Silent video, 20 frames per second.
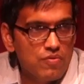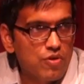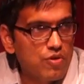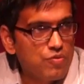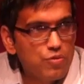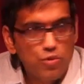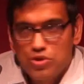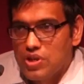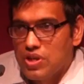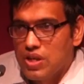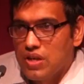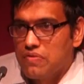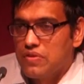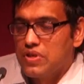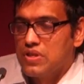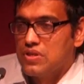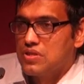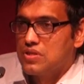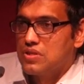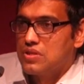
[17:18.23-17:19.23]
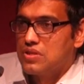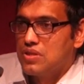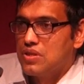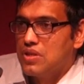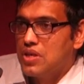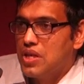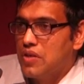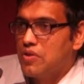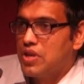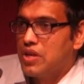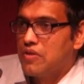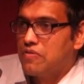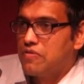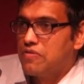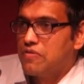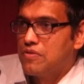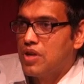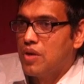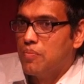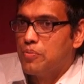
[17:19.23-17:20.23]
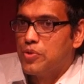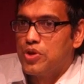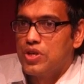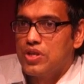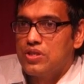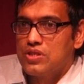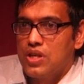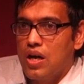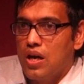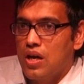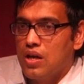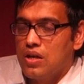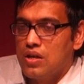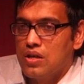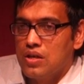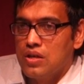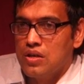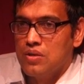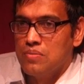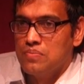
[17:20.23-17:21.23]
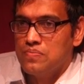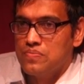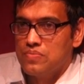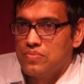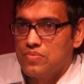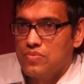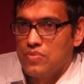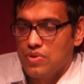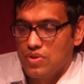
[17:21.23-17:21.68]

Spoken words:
For future reference, even if computers are